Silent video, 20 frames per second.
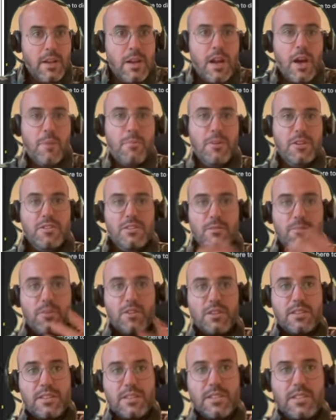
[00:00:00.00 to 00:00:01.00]
A
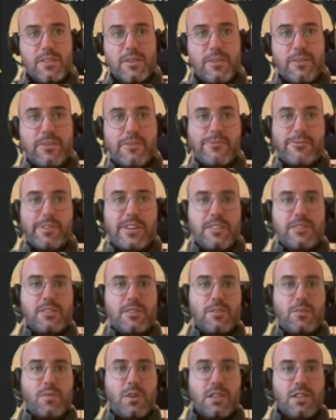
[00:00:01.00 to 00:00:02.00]
multiple linear
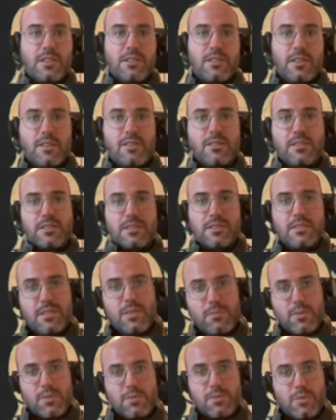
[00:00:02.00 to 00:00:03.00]
regression, what it does is
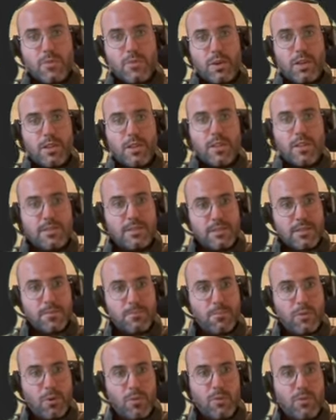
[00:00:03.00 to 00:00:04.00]
similar to what a
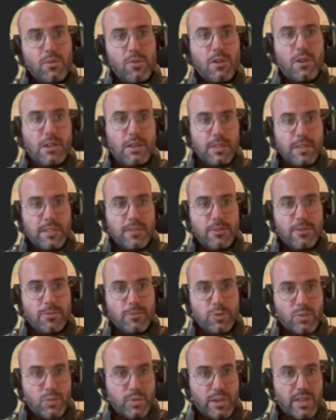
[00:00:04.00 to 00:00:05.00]
simple linear
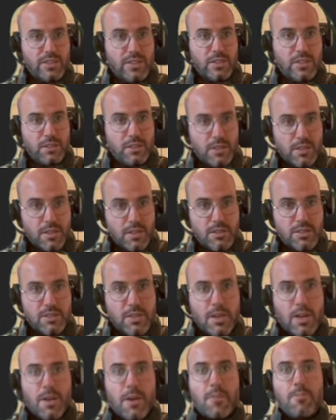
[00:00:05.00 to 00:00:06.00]
regression does,
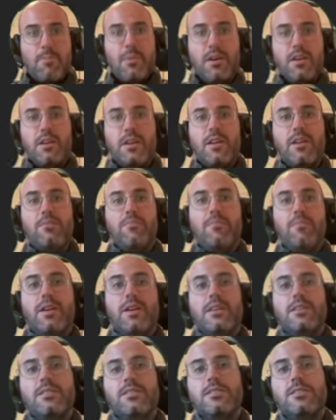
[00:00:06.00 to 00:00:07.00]
but it
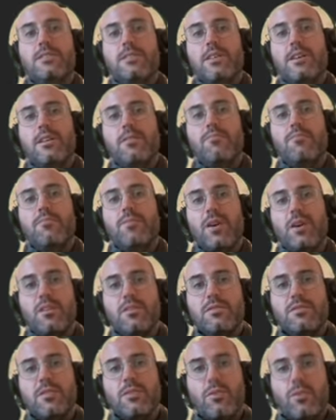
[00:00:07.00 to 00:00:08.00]

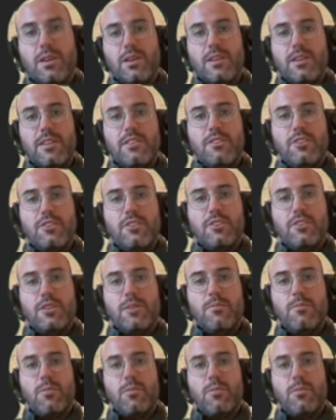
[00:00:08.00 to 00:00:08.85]
models a relationship